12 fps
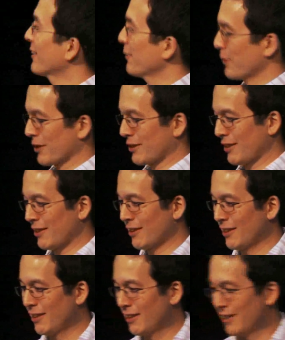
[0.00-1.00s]
good work done.
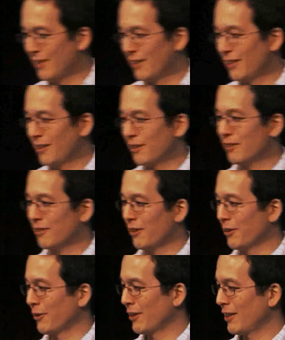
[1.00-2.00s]

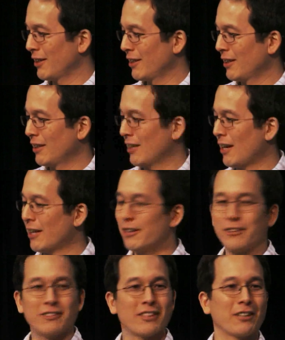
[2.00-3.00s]
So I
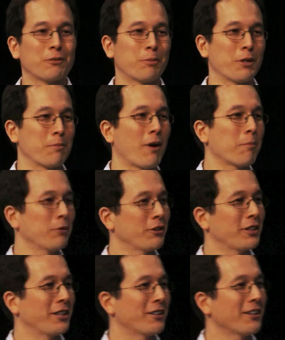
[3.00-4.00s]
hear these guys are pretty popular
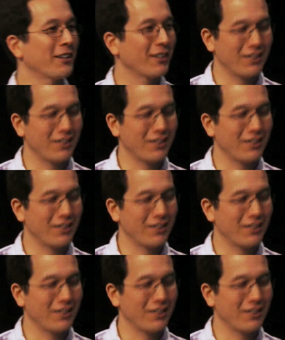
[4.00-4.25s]
here.